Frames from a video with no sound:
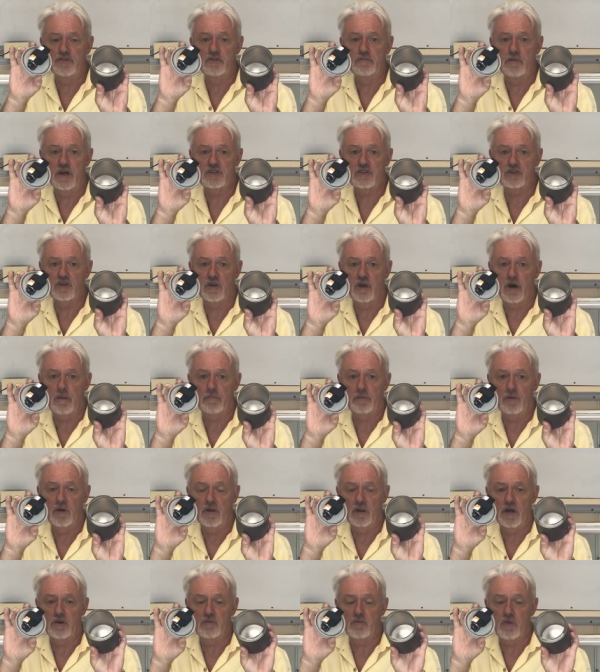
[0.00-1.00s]
too much on our
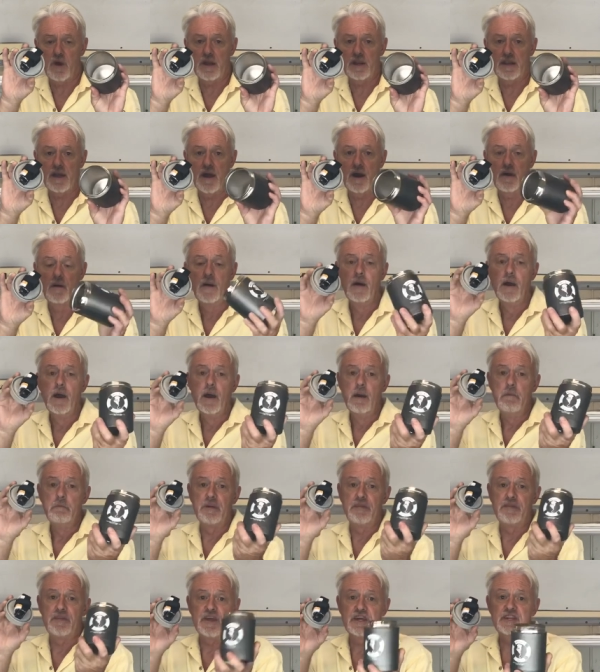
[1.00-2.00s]
product right now.
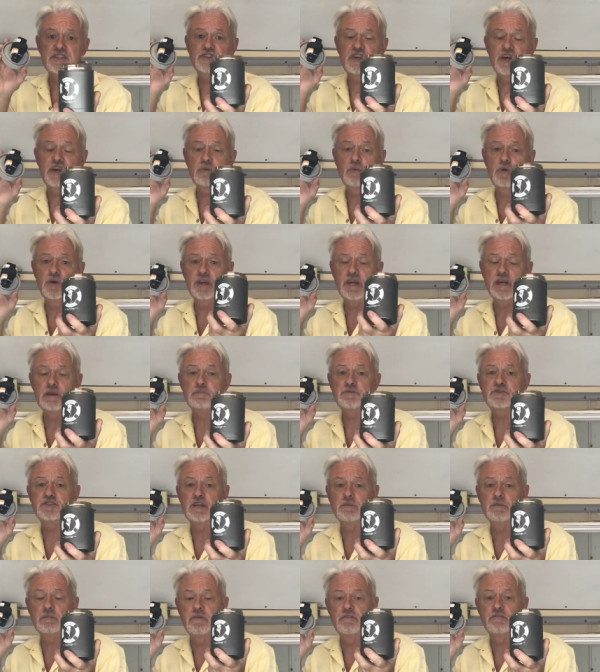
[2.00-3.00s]
But this thing will keep
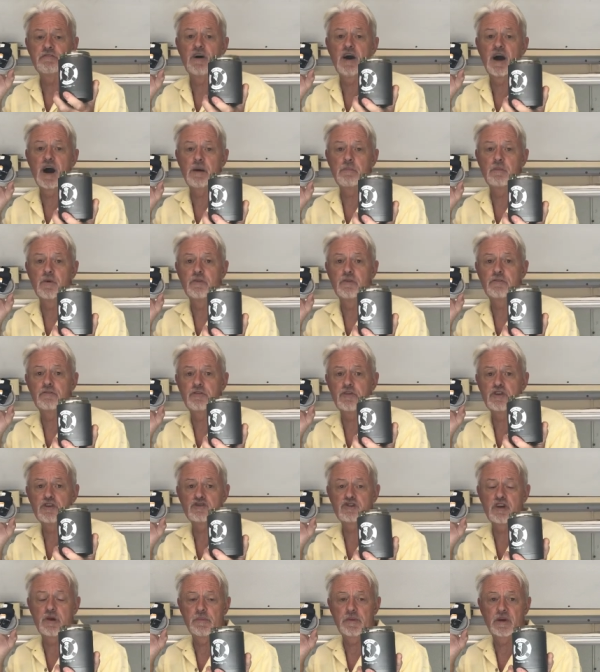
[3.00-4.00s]
semen viable for
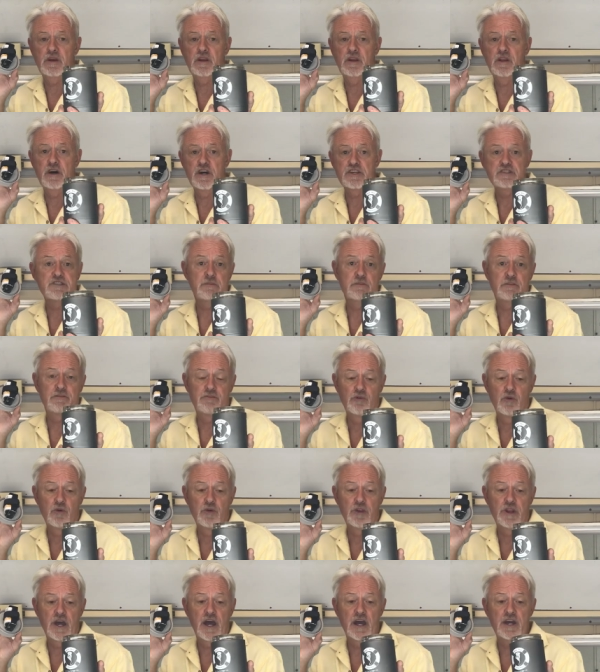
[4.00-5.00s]
a trip that can last up to
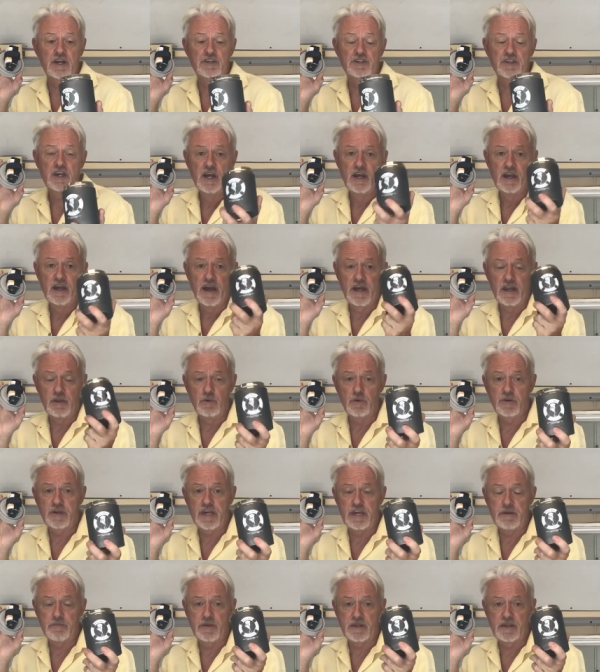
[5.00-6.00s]
four days, and it will
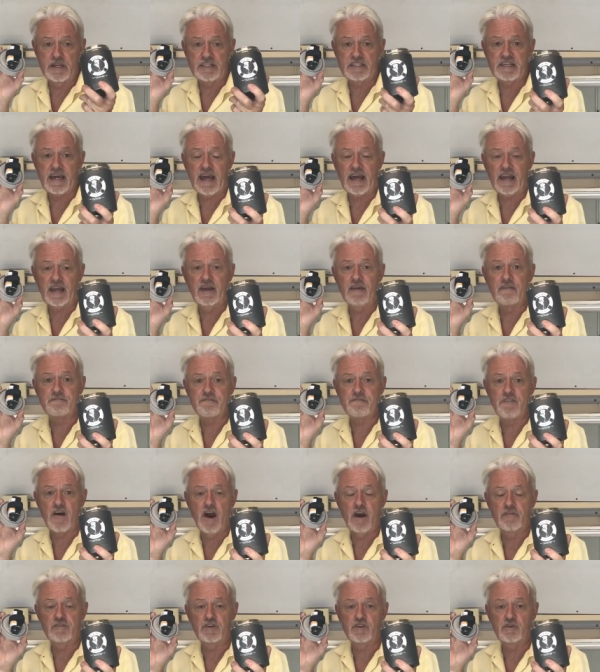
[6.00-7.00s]
keep it exactly at
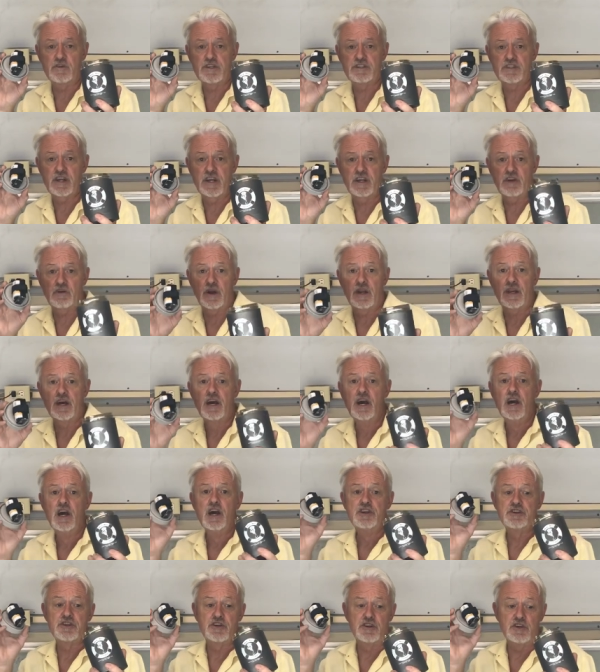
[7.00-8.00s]
five degrees centigrade.
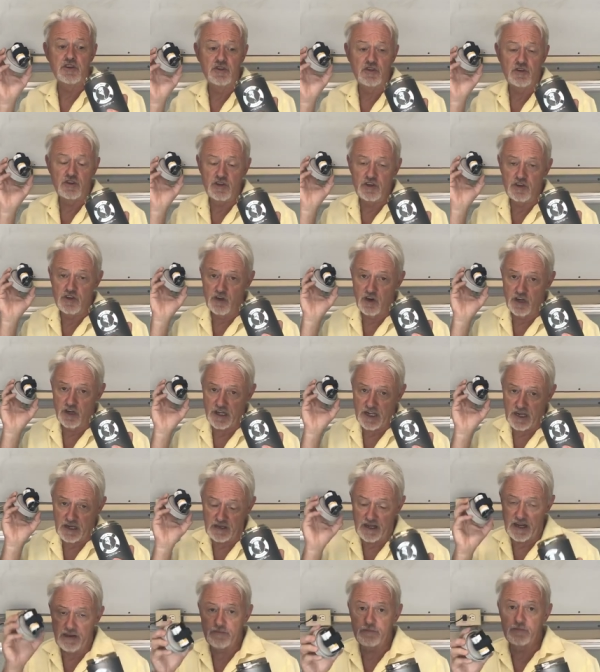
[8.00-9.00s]
So you, you've got to
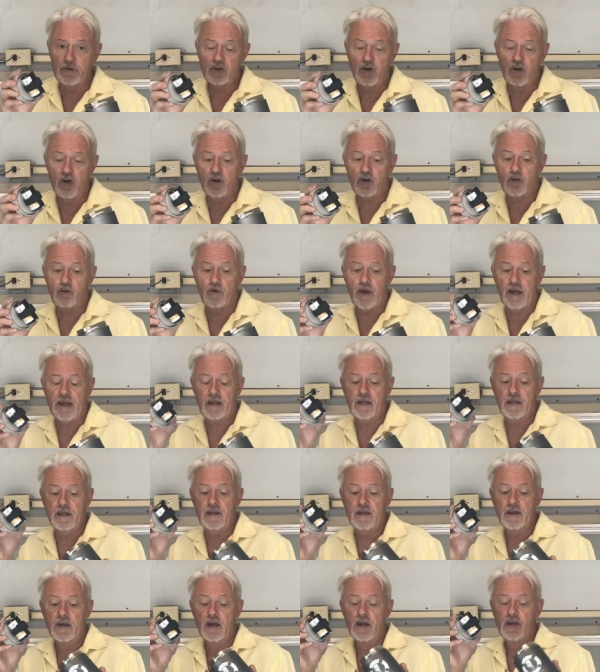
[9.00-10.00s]
collect from the dog
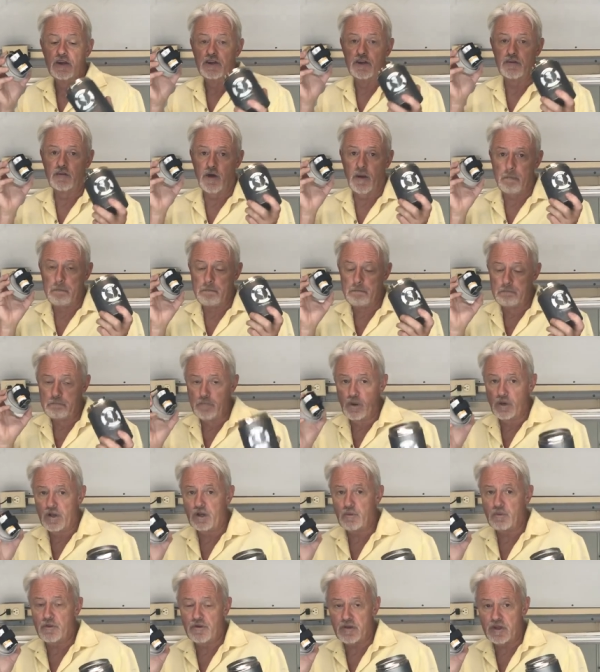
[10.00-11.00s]
correctly, you've got to
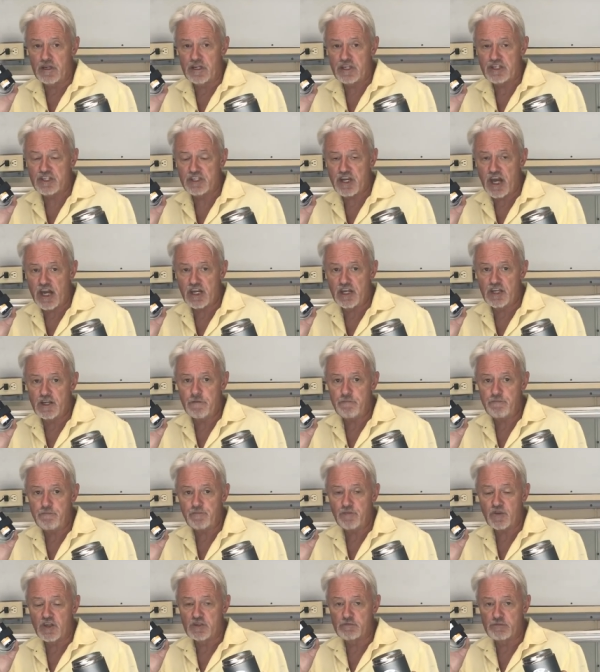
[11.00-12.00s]
put it with an
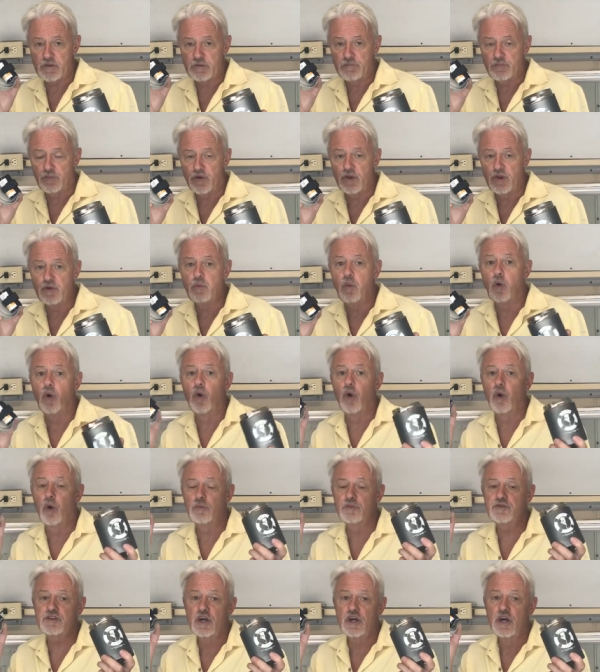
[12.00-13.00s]
extender that's been
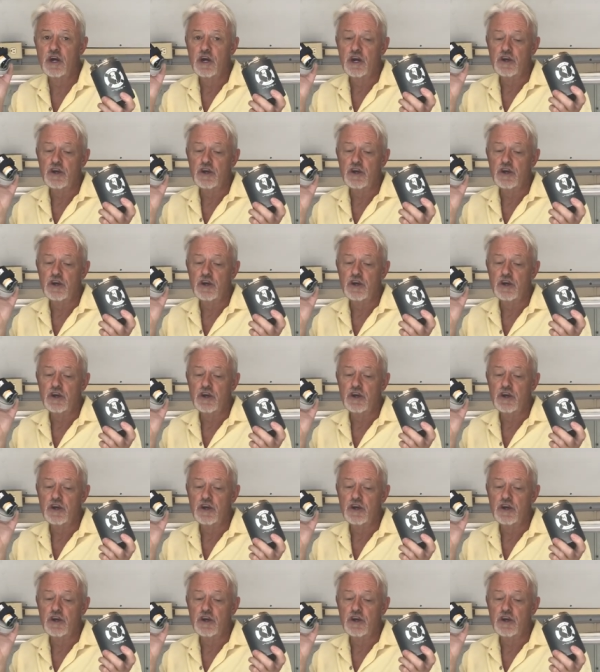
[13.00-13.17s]
pre-warmed,